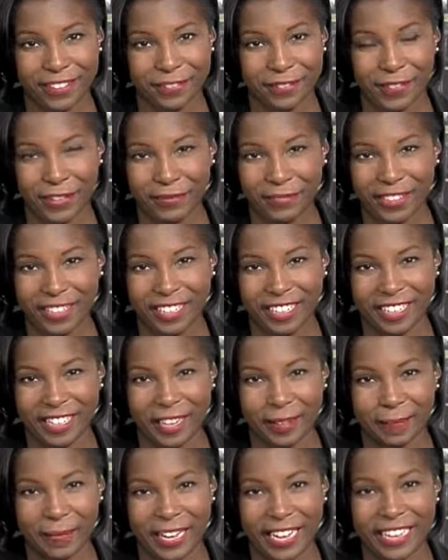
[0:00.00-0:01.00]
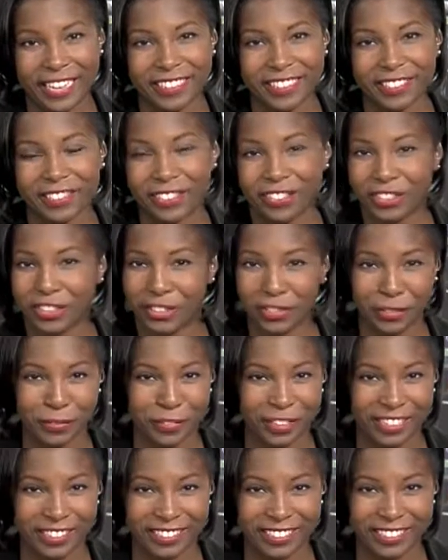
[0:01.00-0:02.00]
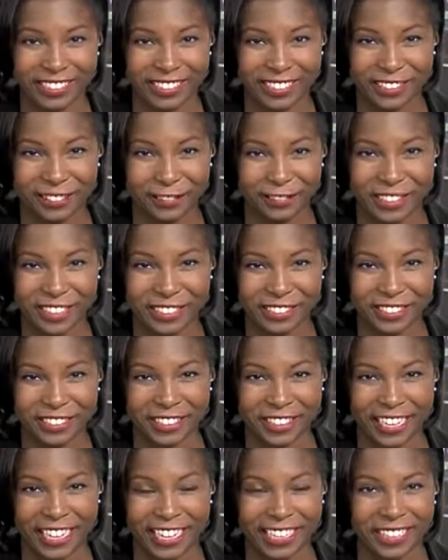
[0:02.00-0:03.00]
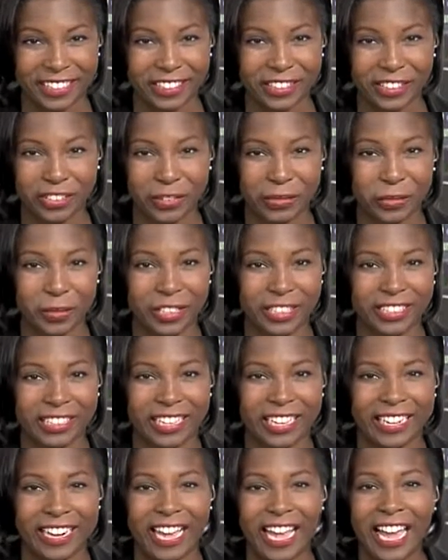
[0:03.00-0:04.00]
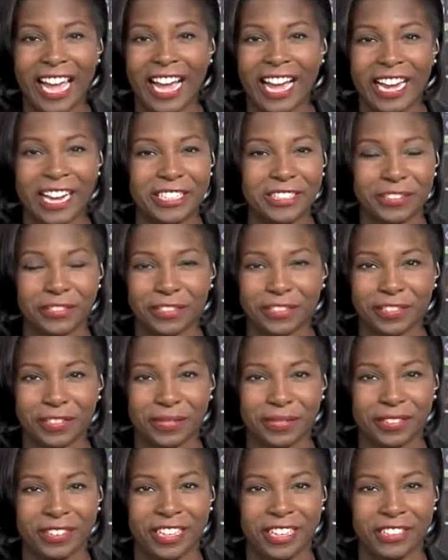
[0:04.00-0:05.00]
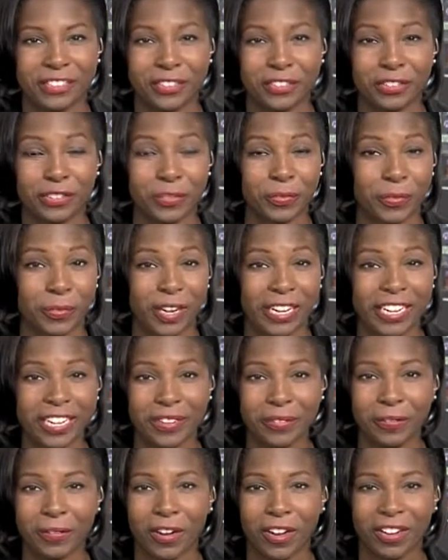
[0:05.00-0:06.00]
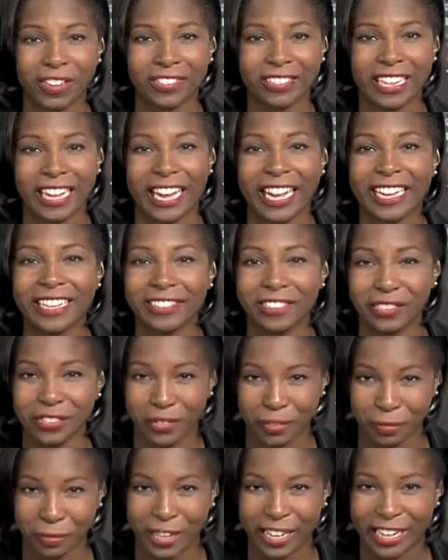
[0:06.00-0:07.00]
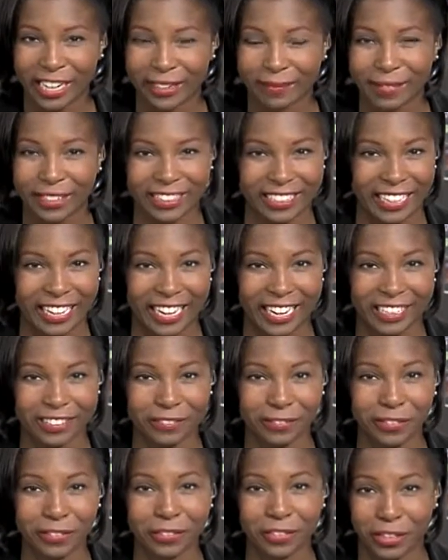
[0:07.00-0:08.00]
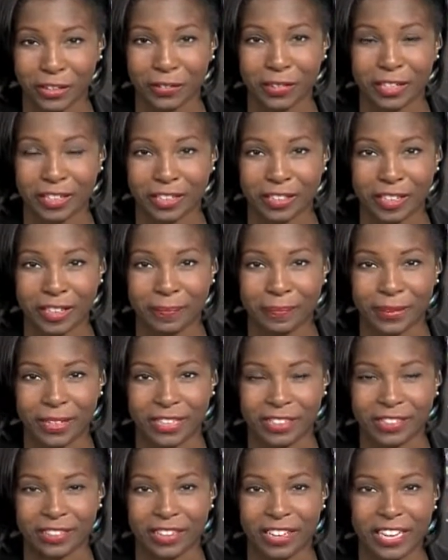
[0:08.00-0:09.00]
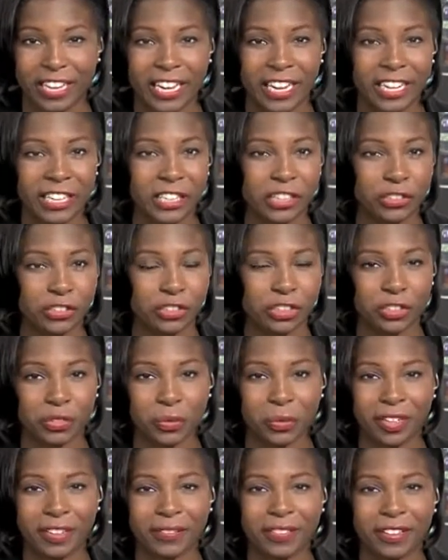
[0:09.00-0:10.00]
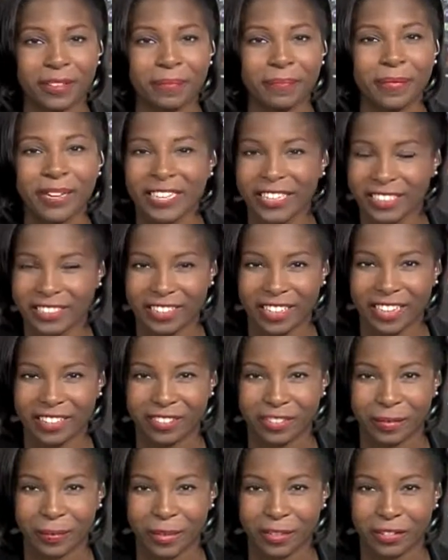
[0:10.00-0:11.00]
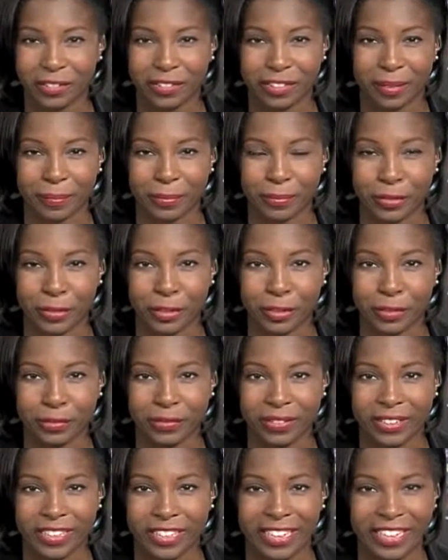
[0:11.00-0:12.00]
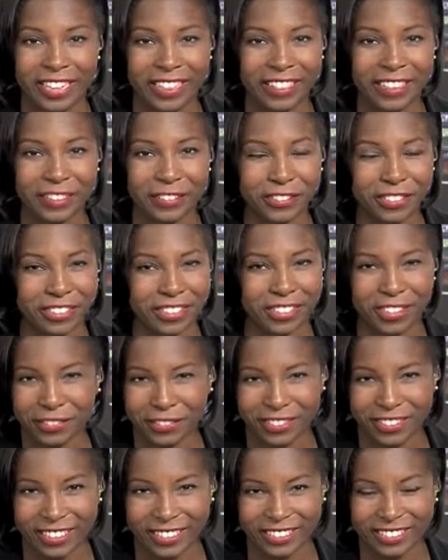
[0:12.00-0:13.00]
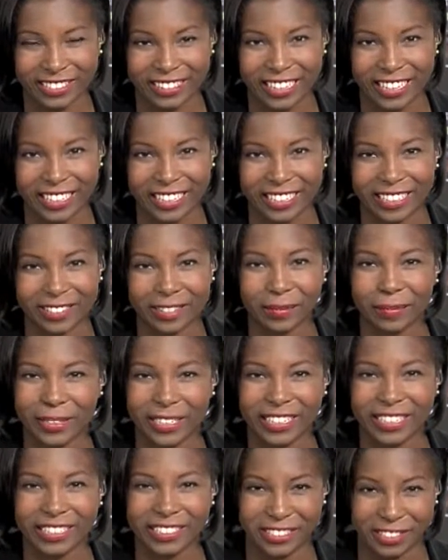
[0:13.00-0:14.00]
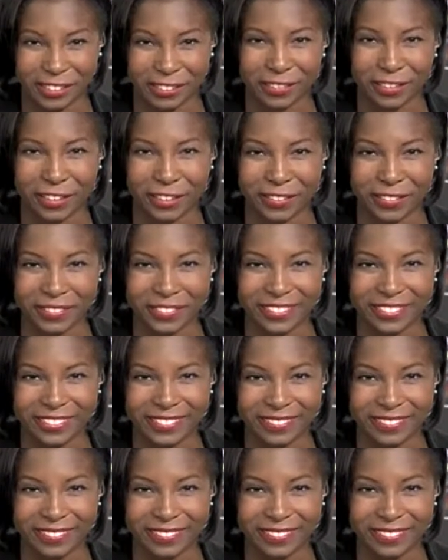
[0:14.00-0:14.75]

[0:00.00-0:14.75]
50 and up and still racing to the finish line. This weekend, hundreds of seniors ran, walked, and swam in the annual Golden Olympics. Here's just one of the many testimonies that prove there's no such thing as being too old.